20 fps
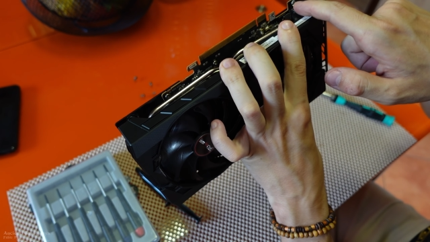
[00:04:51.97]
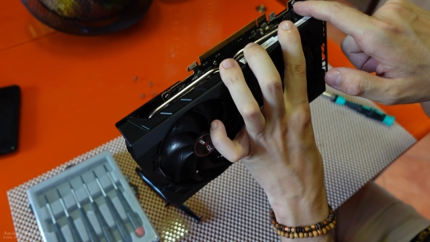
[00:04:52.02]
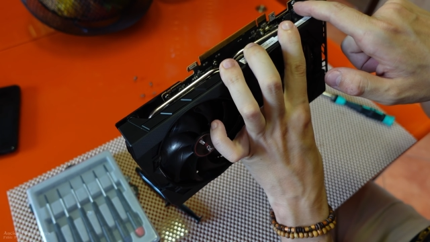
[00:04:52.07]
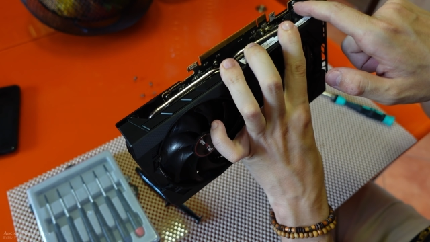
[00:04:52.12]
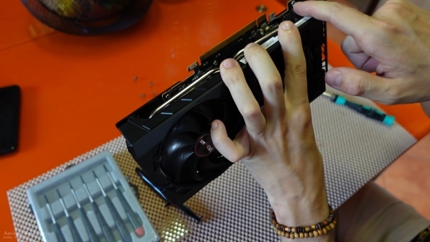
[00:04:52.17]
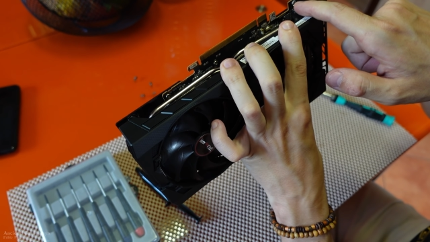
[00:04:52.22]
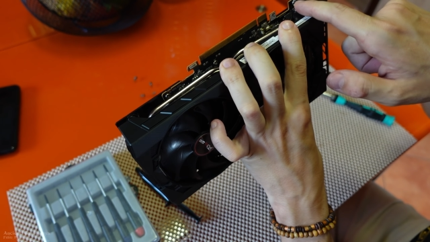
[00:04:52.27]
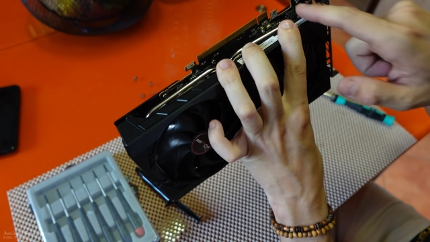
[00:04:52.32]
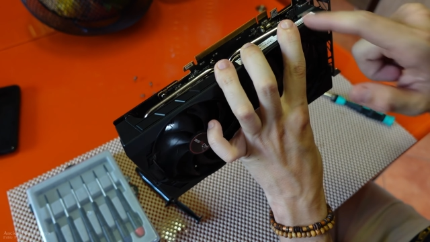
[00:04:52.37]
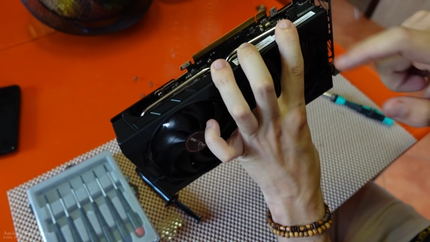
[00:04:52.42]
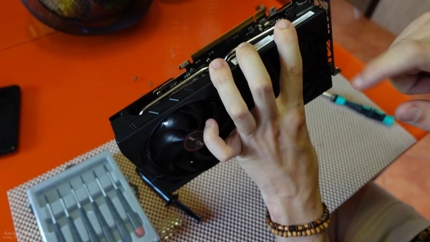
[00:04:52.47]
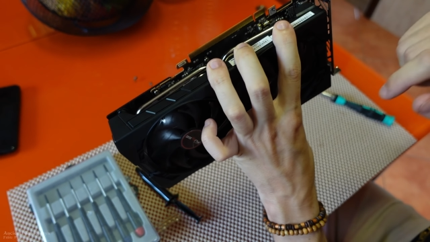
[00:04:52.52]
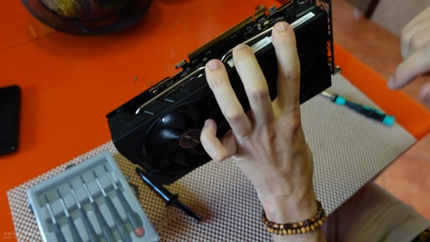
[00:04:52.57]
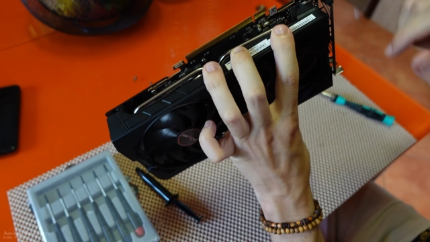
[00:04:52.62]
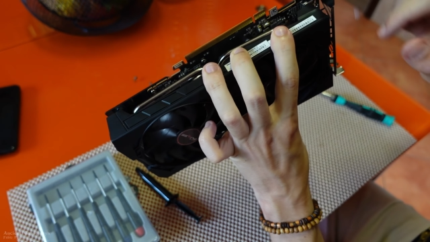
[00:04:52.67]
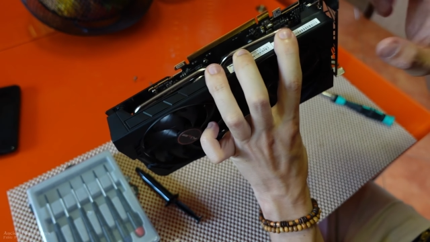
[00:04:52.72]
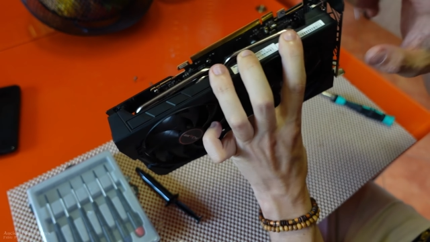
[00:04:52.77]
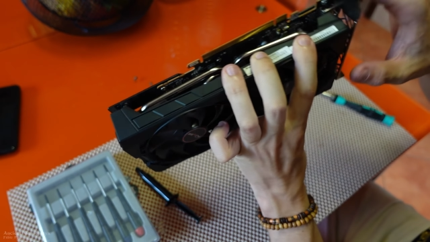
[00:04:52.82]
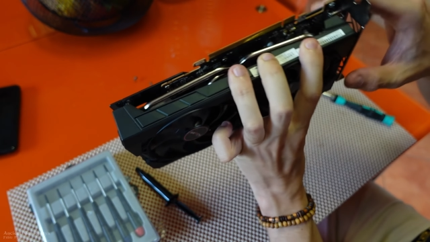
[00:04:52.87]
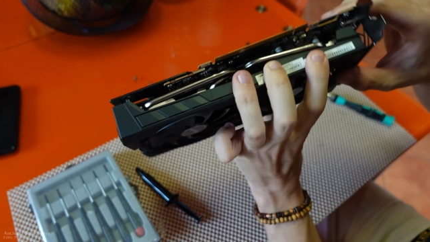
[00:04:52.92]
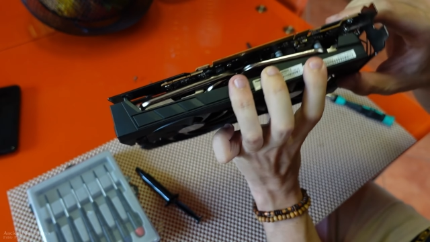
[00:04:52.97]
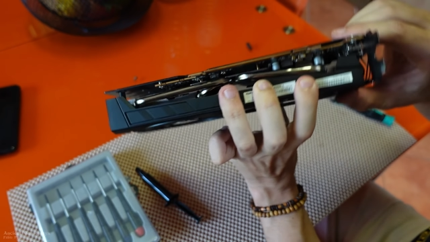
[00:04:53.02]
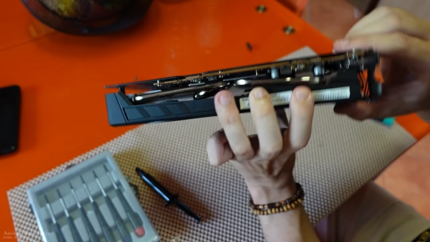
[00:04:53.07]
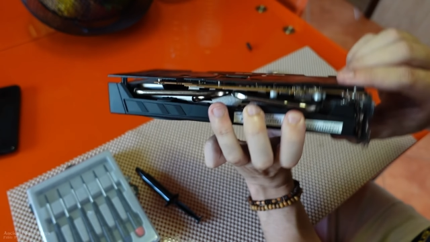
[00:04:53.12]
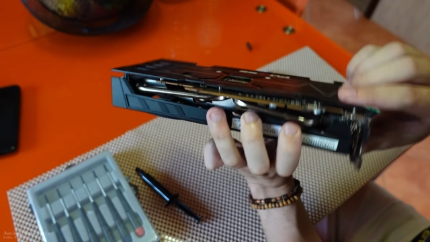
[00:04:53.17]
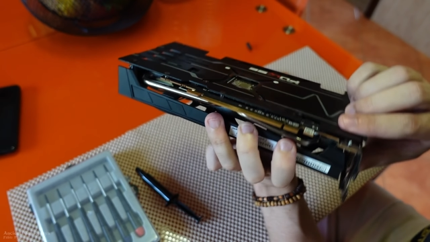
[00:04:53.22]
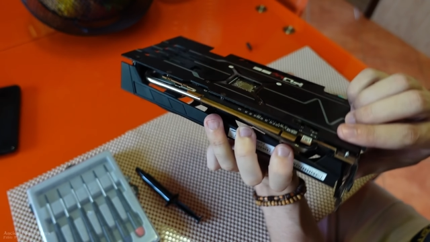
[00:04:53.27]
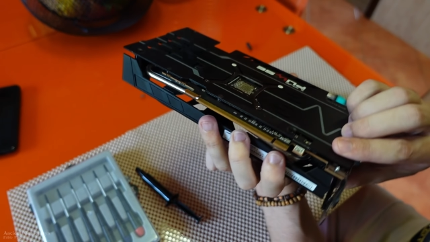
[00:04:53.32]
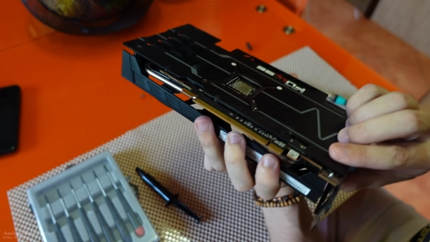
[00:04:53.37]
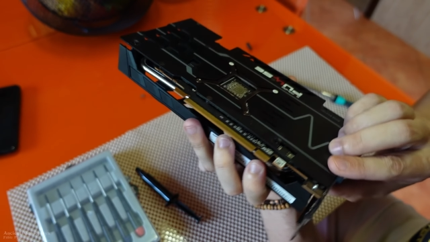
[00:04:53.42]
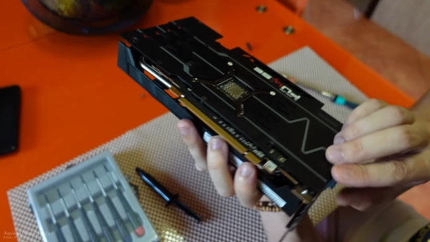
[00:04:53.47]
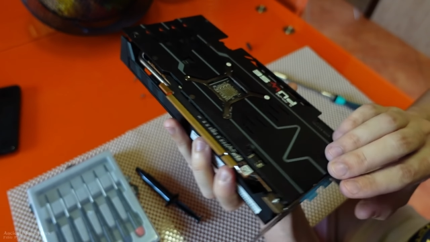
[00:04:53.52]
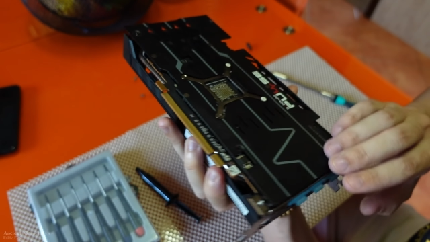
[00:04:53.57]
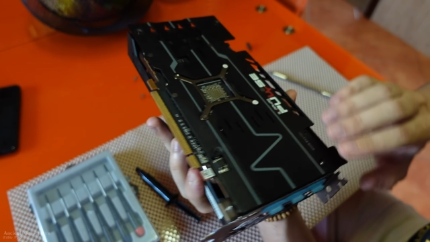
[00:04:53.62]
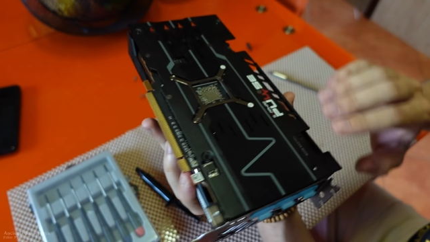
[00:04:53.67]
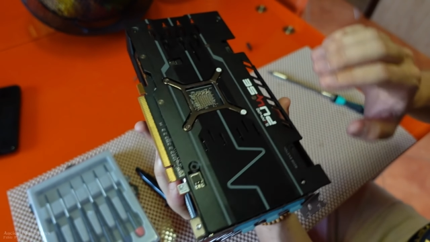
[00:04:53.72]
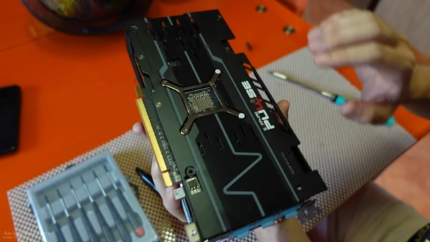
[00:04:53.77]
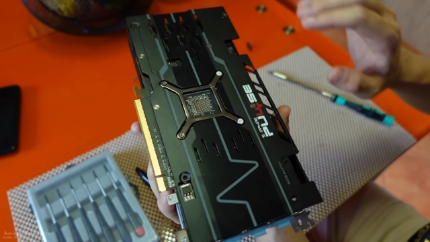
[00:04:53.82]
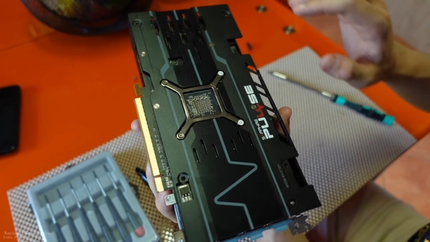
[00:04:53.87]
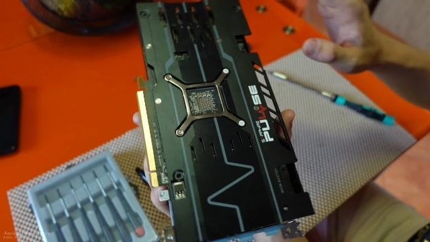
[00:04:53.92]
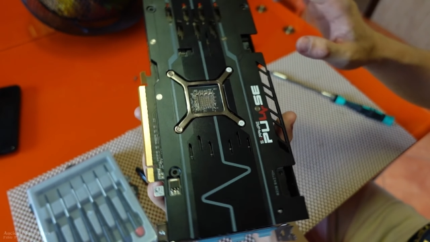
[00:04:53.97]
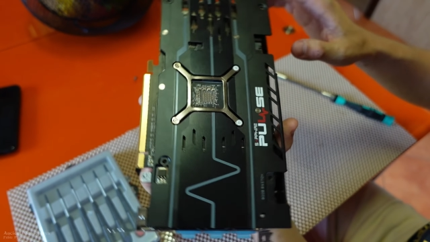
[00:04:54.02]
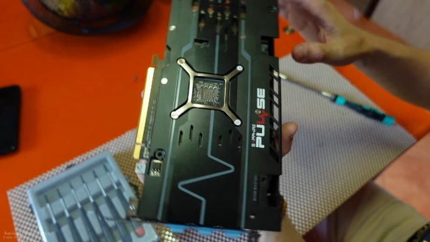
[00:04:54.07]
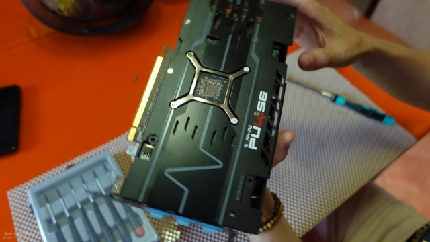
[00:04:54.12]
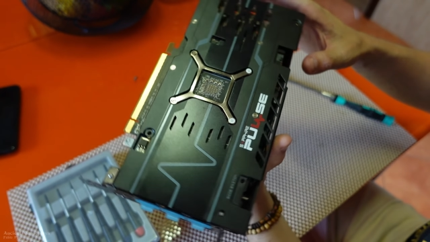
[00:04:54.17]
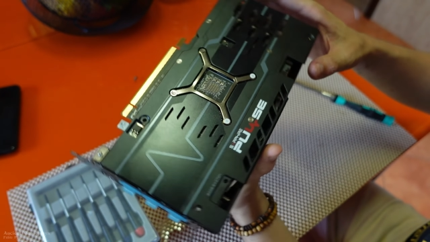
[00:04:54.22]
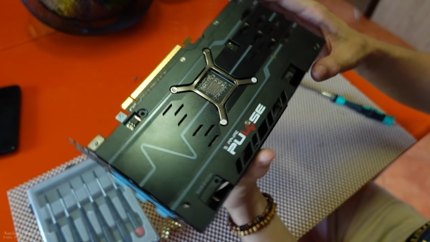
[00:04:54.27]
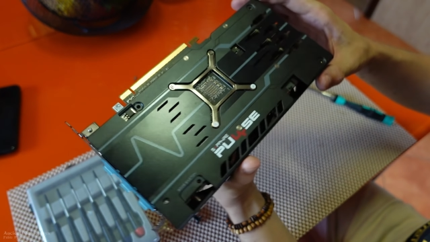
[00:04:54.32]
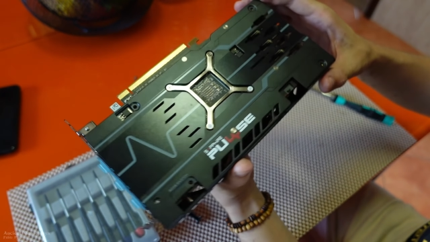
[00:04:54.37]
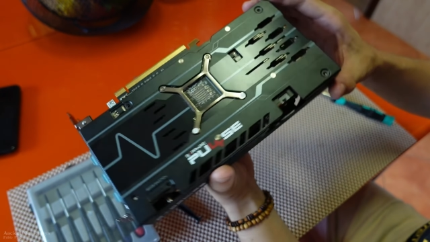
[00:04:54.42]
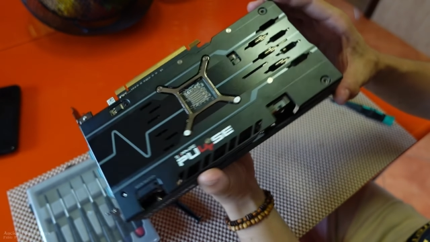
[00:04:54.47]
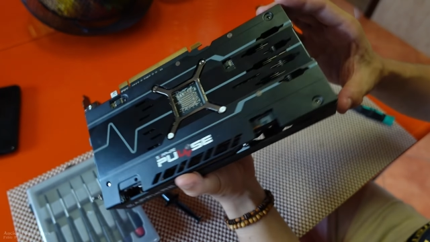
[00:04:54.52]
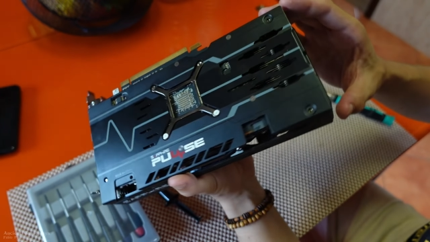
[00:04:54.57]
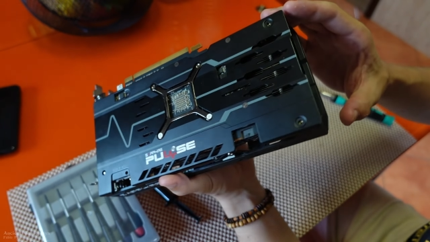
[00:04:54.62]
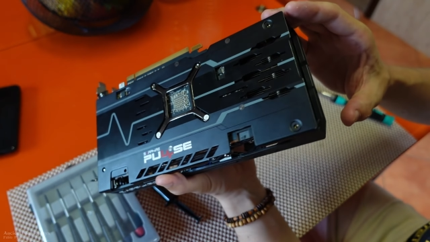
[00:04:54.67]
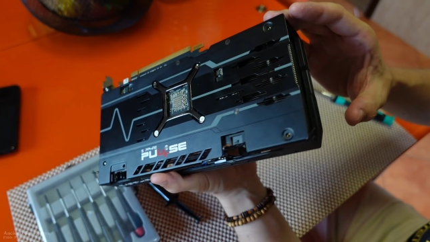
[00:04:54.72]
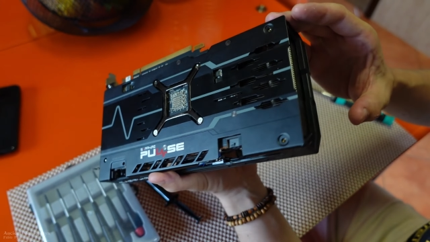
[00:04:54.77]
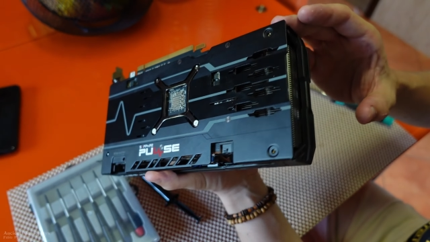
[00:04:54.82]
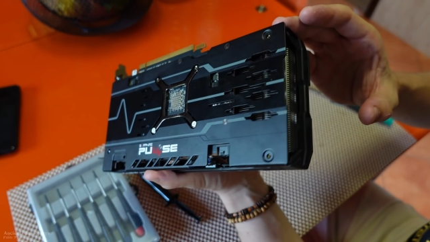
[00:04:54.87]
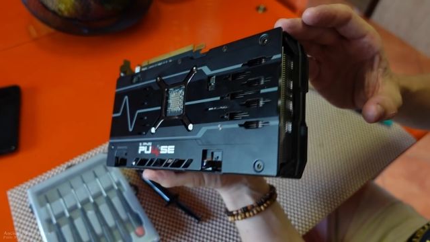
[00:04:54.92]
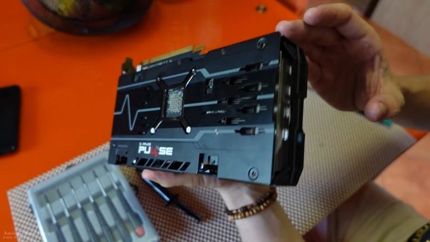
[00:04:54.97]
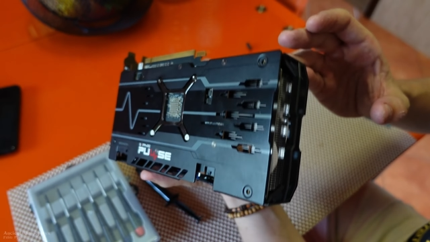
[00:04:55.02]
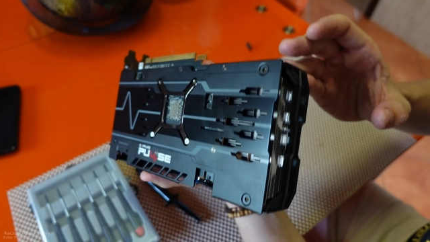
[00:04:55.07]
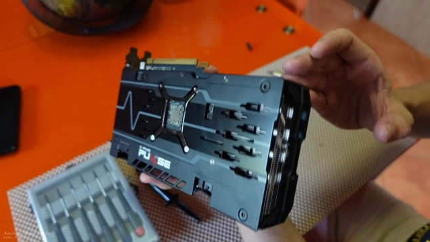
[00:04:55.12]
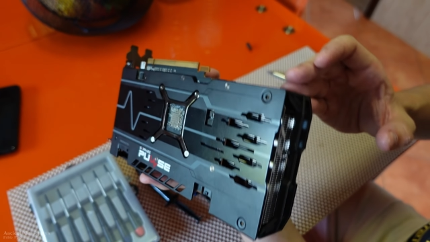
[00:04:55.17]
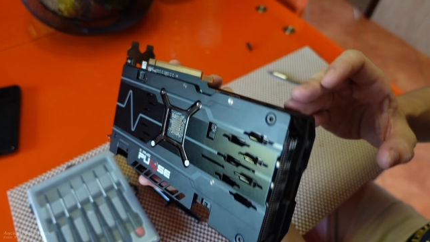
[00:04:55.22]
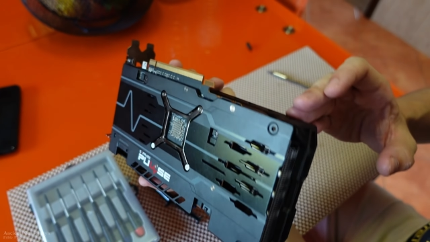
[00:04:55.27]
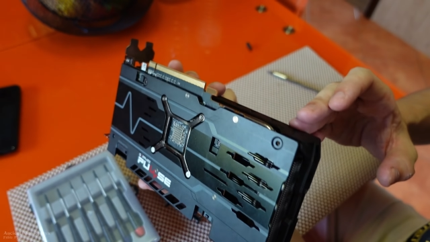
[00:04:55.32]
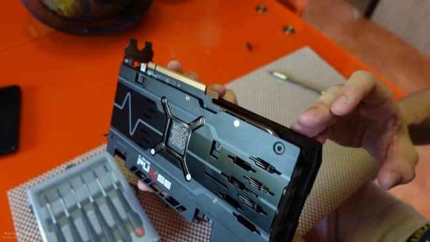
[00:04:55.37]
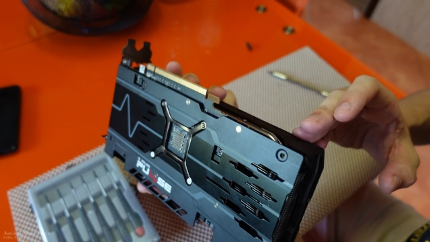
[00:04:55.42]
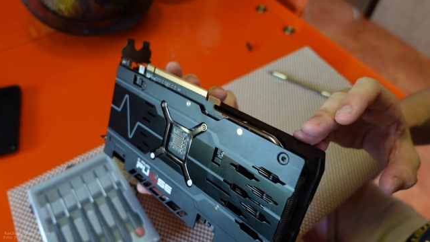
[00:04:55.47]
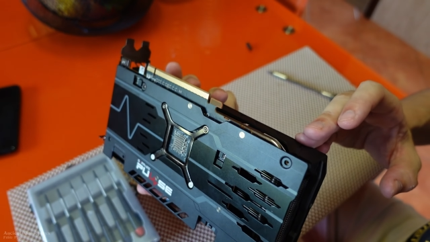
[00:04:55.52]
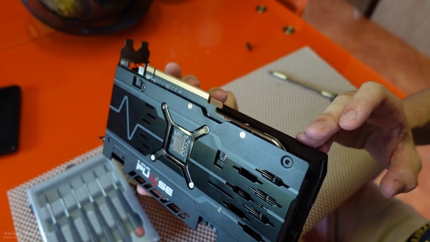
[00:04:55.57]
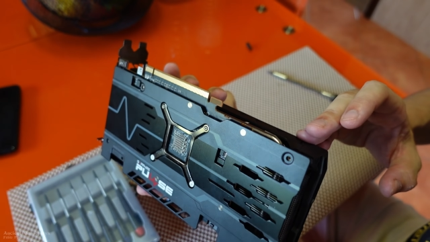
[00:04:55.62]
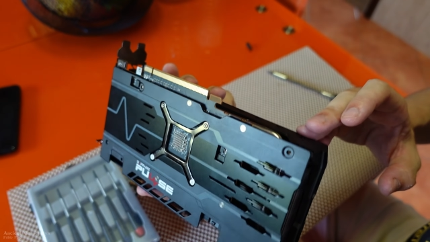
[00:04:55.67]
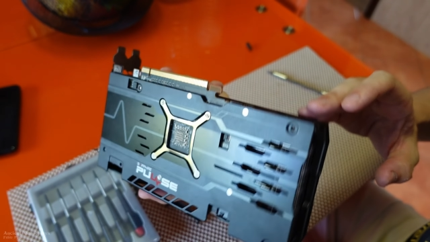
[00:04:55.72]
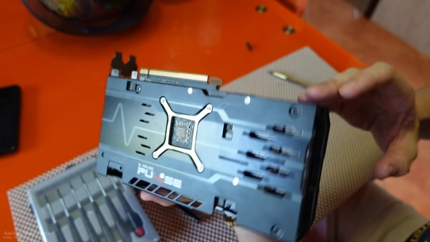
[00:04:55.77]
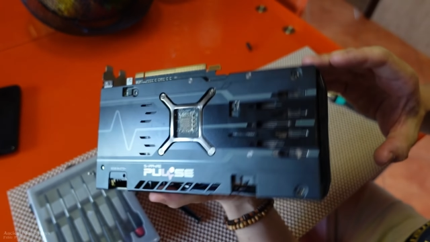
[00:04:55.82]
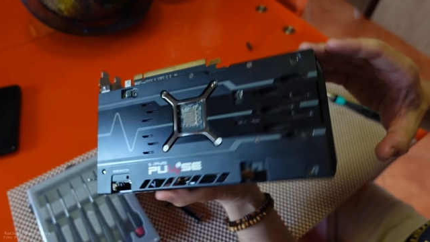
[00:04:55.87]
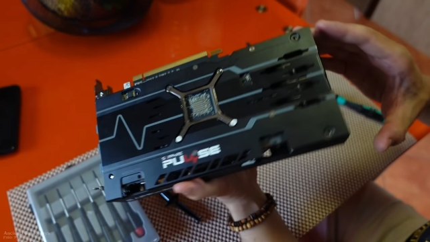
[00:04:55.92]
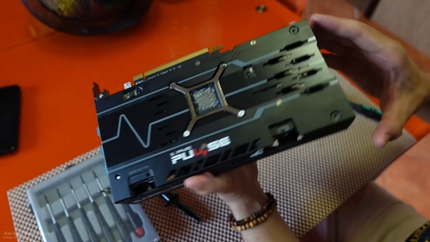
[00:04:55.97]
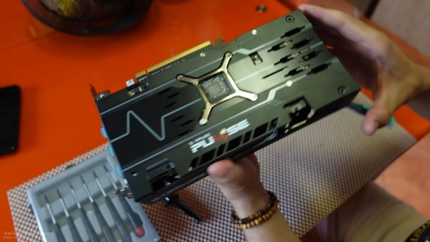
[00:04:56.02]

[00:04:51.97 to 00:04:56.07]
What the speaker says: Nobody's mouth can be seen.